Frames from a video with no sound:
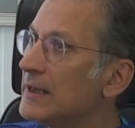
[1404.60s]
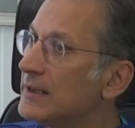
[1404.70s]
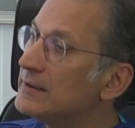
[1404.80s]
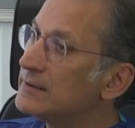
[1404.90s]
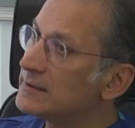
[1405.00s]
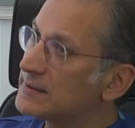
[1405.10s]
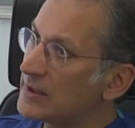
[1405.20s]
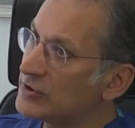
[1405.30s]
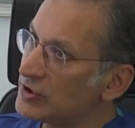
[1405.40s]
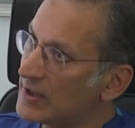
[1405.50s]
in
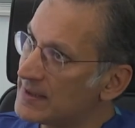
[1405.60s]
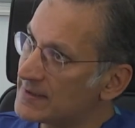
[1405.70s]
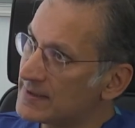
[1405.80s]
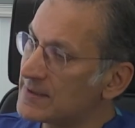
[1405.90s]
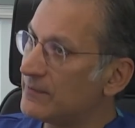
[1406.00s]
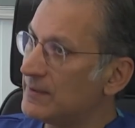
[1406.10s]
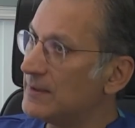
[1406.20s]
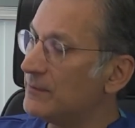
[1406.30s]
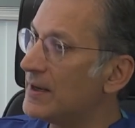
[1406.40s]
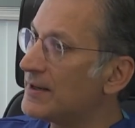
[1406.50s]
such cases,
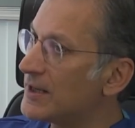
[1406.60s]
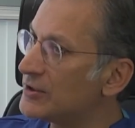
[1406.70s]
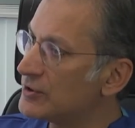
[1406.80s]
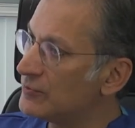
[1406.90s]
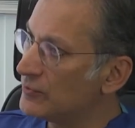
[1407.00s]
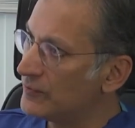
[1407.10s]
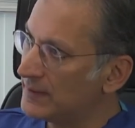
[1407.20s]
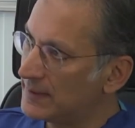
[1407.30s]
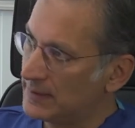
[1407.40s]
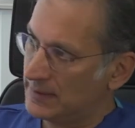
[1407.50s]
we are not
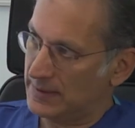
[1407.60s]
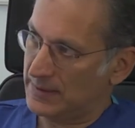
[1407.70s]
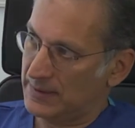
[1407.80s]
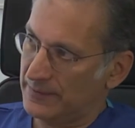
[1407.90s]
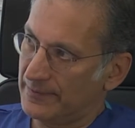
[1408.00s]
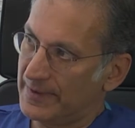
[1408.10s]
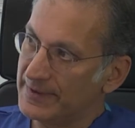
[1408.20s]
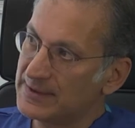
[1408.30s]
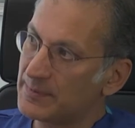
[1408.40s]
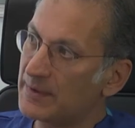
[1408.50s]
removing the
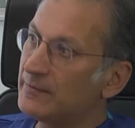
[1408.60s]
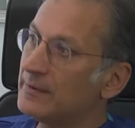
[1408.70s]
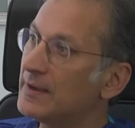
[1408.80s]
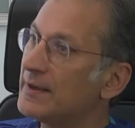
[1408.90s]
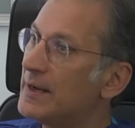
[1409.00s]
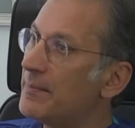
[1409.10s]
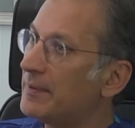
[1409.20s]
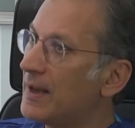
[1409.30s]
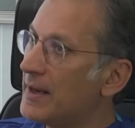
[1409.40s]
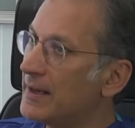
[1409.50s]
larynx, but we are
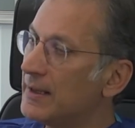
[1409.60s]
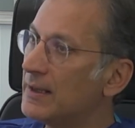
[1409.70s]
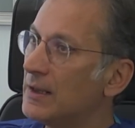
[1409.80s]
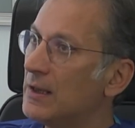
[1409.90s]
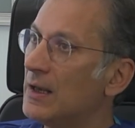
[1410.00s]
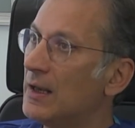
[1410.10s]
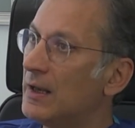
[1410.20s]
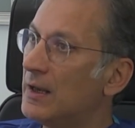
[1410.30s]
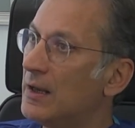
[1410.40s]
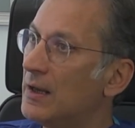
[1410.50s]
applying
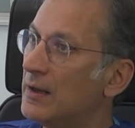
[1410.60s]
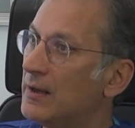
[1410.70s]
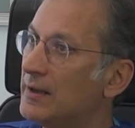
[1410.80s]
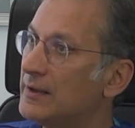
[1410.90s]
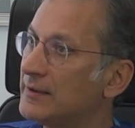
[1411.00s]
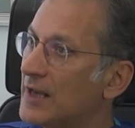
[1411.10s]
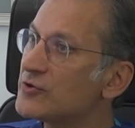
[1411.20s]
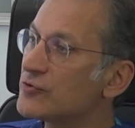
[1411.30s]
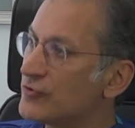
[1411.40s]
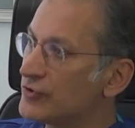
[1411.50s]

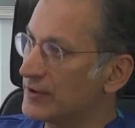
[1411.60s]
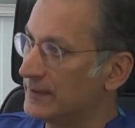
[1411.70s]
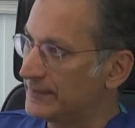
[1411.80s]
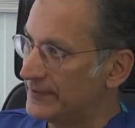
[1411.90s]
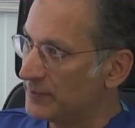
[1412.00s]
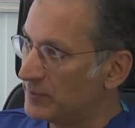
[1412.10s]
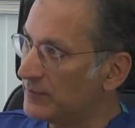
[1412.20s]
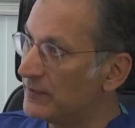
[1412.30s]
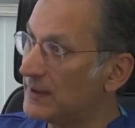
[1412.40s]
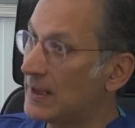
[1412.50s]
non-surgical
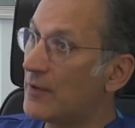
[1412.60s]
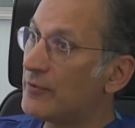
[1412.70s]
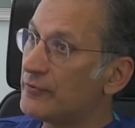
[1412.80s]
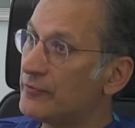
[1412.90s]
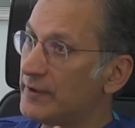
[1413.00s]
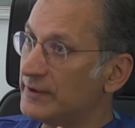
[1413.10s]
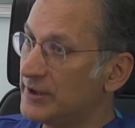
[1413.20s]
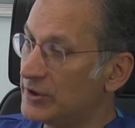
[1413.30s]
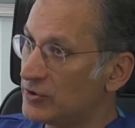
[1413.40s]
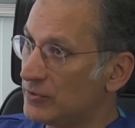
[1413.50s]
treatment with our
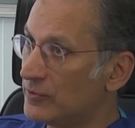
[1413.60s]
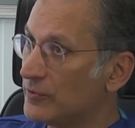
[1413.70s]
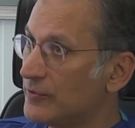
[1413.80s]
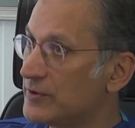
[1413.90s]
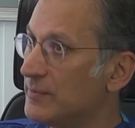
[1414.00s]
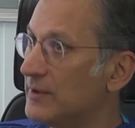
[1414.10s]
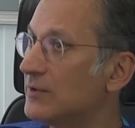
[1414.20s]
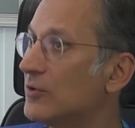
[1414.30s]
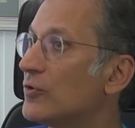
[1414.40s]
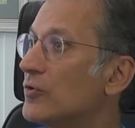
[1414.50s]
radiation oncology,
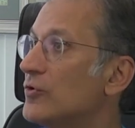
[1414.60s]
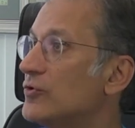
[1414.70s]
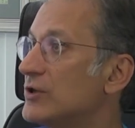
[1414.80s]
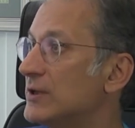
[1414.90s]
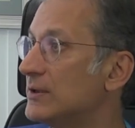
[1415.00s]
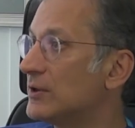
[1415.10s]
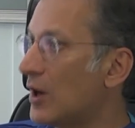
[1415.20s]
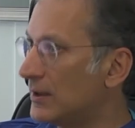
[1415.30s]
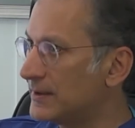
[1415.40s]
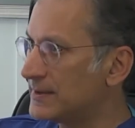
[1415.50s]
medical oncology
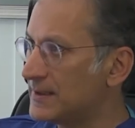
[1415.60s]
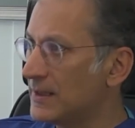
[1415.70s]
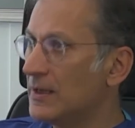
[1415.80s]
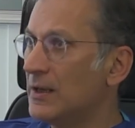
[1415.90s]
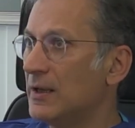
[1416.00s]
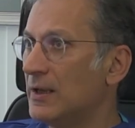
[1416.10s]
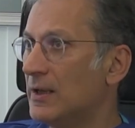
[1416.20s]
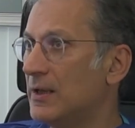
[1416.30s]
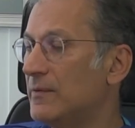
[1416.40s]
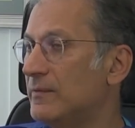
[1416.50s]
colleagues.
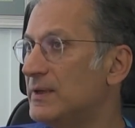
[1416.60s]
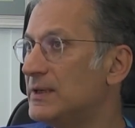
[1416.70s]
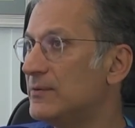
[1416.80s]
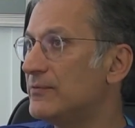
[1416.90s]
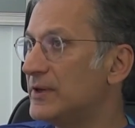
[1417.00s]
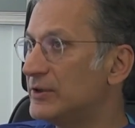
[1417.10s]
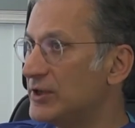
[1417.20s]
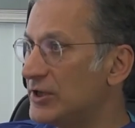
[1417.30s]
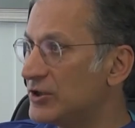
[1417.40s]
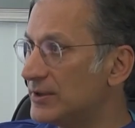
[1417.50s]
We give
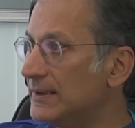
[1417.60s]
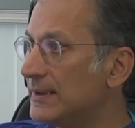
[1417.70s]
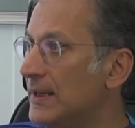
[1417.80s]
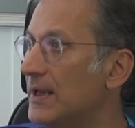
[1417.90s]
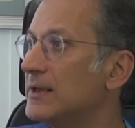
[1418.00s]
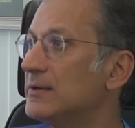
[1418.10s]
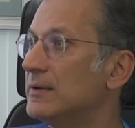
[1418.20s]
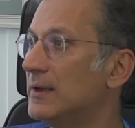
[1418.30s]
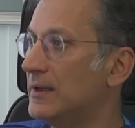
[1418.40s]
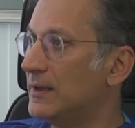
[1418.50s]
radiation and
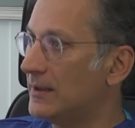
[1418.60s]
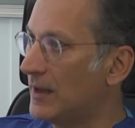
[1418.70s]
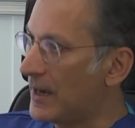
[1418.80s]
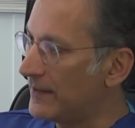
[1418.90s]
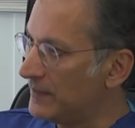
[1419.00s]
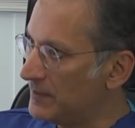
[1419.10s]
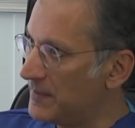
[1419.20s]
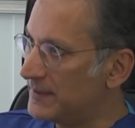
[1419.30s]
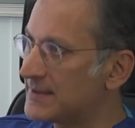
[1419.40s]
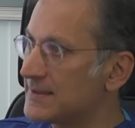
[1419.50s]
IV
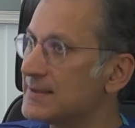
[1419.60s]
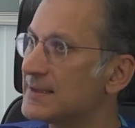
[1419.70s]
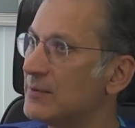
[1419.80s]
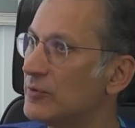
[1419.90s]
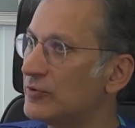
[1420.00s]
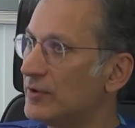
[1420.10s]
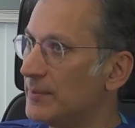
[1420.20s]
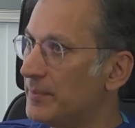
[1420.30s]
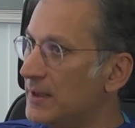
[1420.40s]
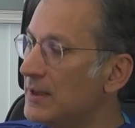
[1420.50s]
medicines,
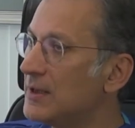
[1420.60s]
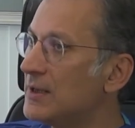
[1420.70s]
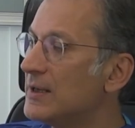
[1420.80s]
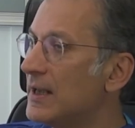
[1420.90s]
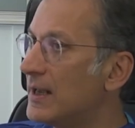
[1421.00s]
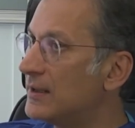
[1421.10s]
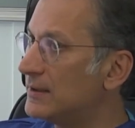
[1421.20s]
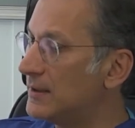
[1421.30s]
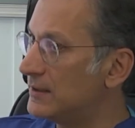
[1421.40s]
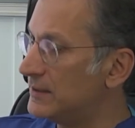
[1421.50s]
chemotherapy,
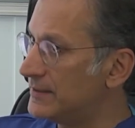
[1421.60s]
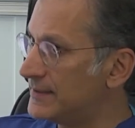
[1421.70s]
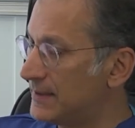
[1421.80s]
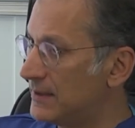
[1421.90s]
and there is